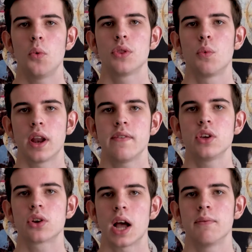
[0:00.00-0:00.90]
with whatever you're
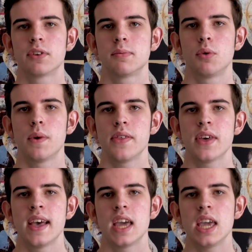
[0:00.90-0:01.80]
comfortable with.
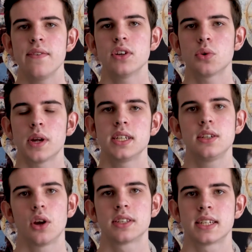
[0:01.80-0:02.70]
Even
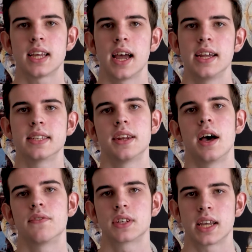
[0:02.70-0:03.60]
$20 a day is enough to get